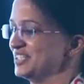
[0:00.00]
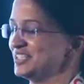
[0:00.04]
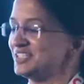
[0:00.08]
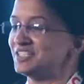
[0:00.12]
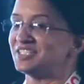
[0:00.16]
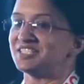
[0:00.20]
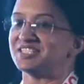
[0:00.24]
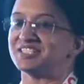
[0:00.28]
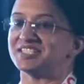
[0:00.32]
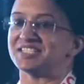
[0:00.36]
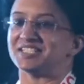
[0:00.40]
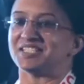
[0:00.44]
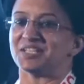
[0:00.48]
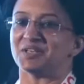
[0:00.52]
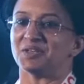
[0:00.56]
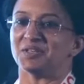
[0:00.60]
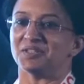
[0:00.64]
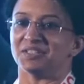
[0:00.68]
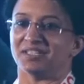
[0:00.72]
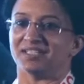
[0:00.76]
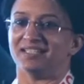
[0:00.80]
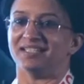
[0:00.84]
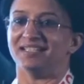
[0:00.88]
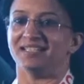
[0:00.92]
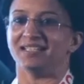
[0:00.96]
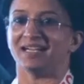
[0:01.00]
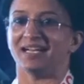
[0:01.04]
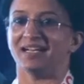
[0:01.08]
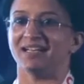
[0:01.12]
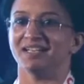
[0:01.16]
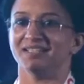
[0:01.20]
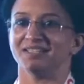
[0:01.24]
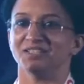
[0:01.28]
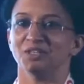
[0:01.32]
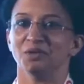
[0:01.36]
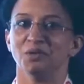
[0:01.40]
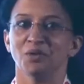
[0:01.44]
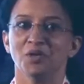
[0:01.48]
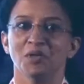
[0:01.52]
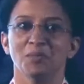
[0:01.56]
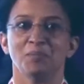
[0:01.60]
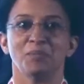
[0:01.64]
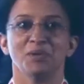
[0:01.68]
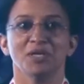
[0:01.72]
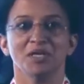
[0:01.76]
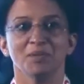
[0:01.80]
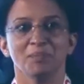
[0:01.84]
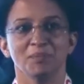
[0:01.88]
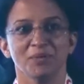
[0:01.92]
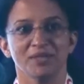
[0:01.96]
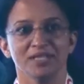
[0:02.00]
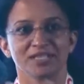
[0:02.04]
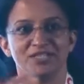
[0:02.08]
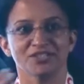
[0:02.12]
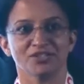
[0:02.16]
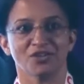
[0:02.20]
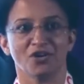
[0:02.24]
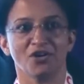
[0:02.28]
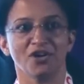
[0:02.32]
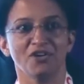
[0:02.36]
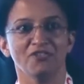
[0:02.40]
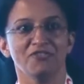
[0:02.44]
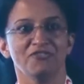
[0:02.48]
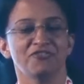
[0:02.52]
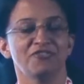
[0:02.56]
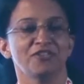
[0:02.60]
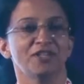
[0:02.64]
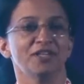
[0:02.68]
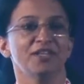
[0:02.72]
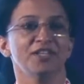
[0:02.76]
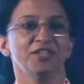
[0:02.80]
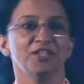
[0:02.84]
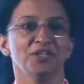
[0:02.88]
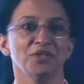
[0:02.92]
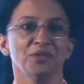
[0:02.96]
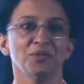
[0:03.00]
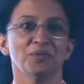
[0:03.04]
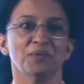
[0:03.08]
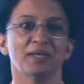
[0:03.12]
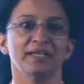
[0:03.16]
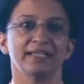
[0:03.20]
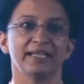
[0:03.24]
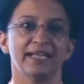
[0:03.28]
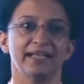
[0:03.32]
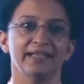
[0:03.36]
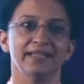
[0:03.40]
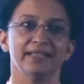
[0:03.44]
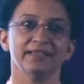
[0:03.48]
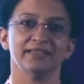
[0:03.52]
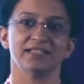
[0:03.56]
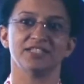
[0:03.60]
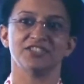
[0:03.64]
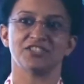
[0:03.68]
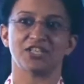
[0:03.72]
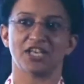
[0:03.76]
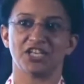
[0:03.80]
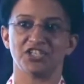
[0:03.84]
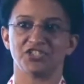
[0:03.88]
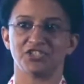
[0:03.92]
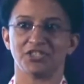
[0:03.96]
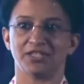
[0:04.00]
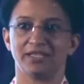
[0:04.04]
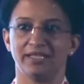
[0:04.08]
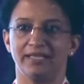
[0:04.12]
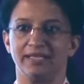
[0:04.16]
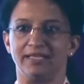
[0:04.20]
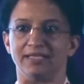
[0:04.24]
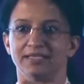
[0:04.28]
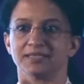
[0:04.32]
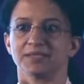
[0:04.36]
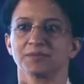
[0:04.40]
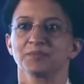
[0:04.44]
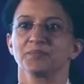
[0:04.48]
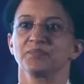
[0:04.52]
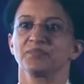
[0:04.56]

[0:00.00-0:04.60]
So the whole purpose of you attending this session is